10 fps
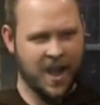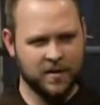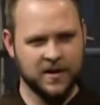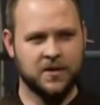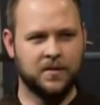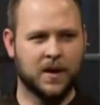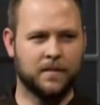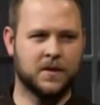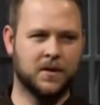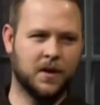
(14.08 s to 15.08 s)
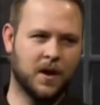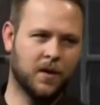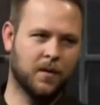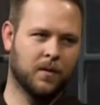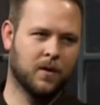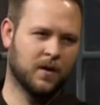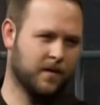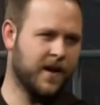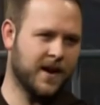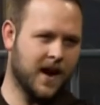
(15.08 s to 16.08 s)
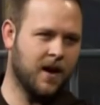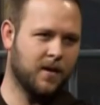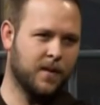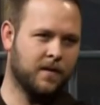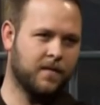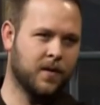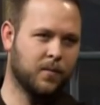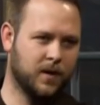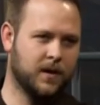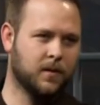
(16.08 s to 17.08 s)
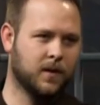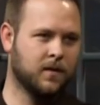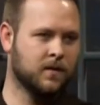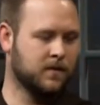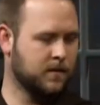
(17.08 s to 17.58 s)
how did you come to know or find out about Father Willie Doyle?